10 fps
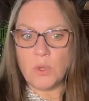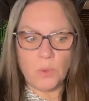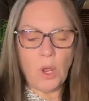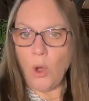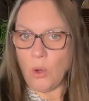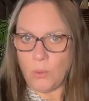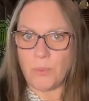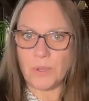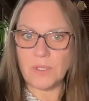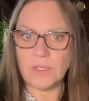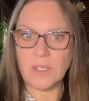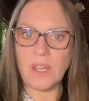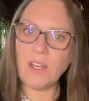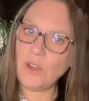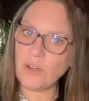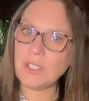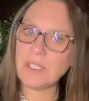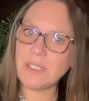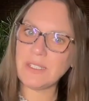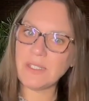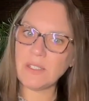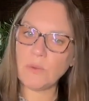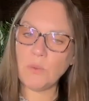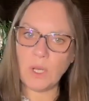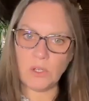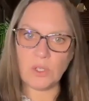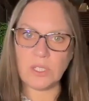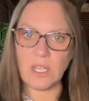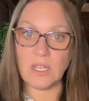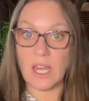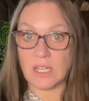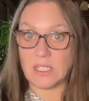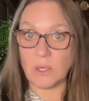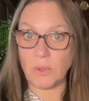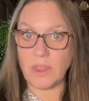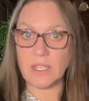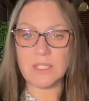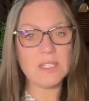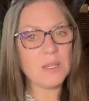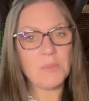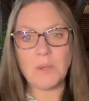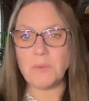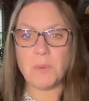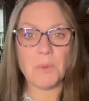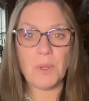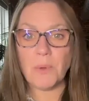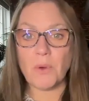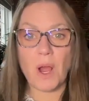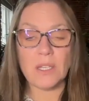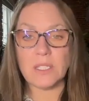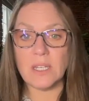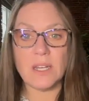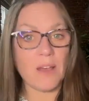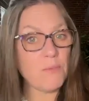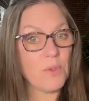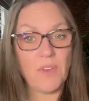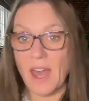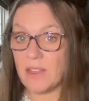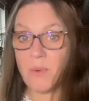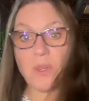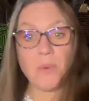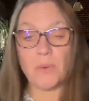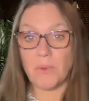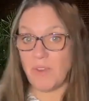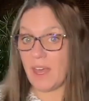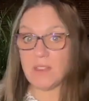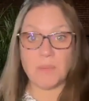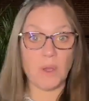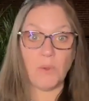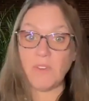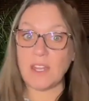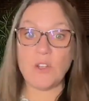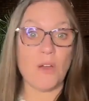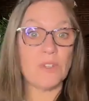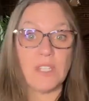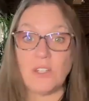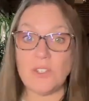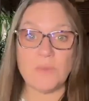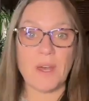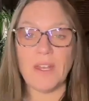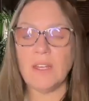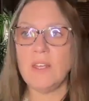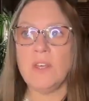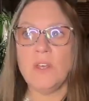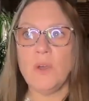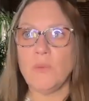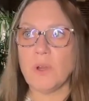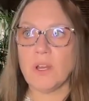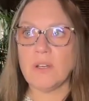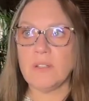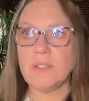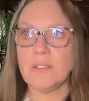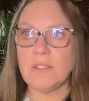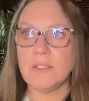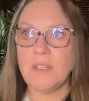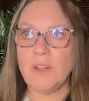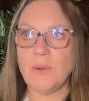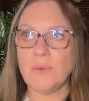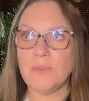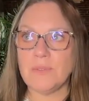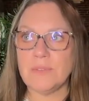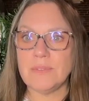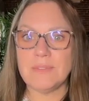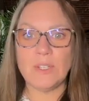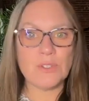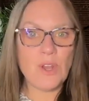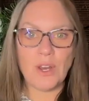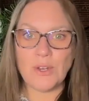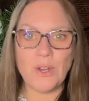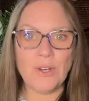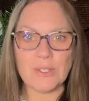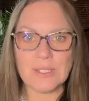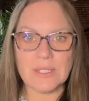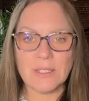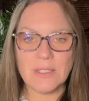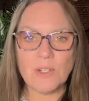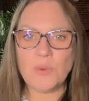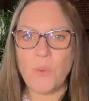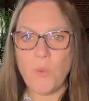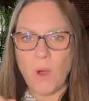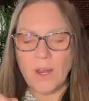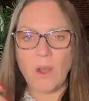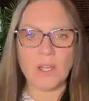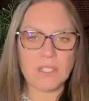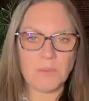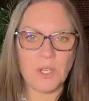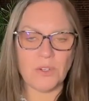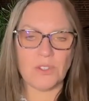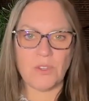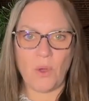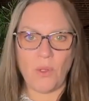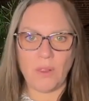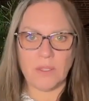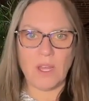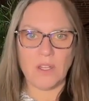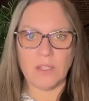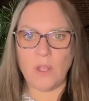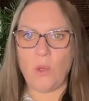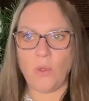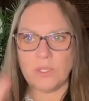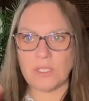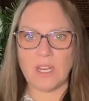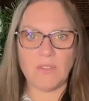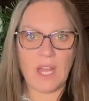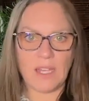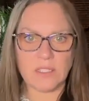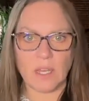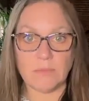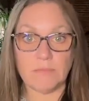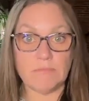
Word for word: you would hope that nurses would understand how to deal with things. And sometimes people come across it and we've had them on the we've had them here, we've had conversations about it where, you know, there's not a nurse. There's one ostomy nurse in the whole the whole state of Alaska.